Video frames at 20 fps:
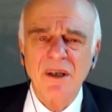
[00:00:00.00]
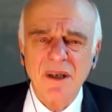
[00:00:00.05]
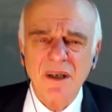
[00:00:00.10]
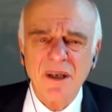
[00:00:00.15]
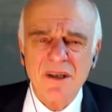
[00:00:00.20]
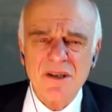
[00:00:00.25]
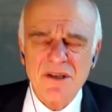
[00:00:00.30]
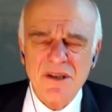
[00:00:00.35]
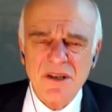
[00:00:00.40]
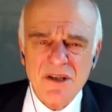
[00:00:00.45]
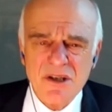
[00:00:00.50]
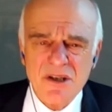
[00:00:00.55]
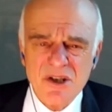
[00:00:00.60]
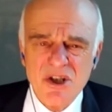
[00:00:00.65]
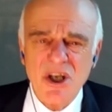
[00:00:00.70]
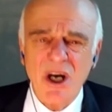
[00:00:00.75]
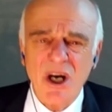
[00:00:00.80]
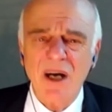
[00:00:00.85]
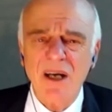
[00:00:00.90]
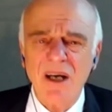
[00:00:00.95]
is the
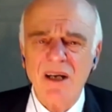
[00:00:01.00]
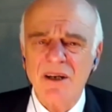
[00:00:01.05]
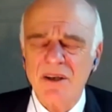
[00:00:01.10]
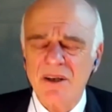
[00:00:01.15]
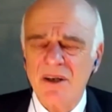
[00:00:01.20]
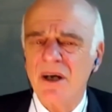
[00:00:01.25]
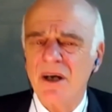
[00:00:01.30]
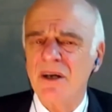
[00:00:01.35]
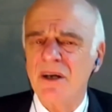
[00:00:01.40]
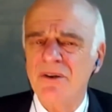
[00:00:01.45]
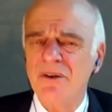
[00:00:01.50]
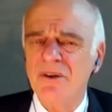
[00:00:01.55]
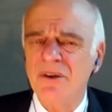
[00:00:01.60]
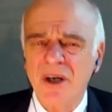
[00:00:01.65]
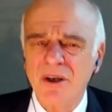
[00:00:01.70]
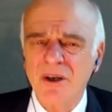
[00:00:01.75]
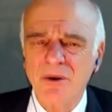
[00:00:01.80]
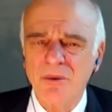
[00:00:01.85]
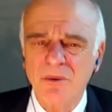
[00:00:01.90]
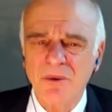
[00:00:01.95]
giant
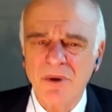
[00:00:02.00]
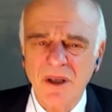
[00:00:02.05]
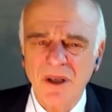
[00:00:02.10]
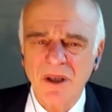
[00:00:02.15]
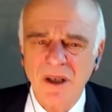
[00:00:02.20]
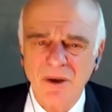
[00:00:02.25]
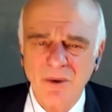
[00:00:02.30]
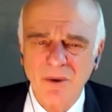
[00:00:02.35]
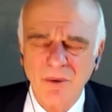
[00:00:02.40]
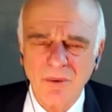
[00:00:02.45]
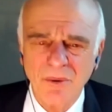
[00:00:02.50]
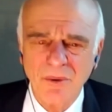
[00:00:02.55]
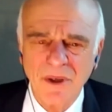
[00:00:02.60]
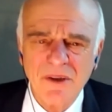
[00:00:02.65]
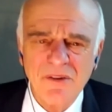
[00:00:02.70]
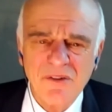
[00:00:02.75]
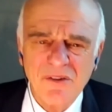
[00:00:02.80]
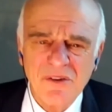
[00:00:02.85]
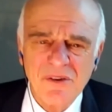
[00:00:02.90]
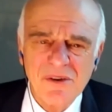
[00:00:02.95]
unknown in all
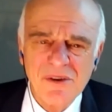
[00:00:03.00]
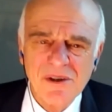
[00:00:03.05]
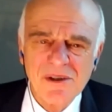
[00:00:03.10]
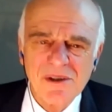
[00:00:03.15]
this.